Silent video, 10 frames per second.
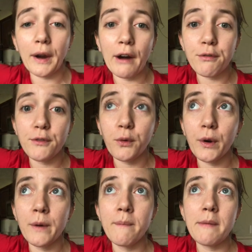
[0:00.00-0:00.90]
out for
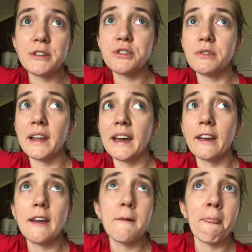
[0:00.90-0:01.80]
4, maybe do
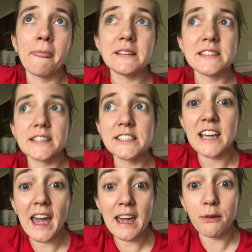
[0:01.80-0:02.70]
like 6
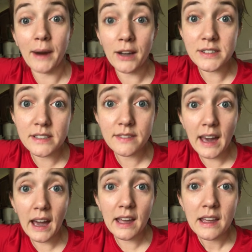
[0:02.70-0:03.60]
to 8 rounds of
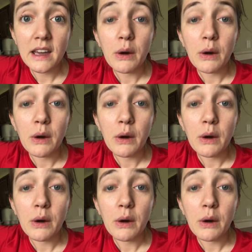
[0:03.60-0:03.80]
that.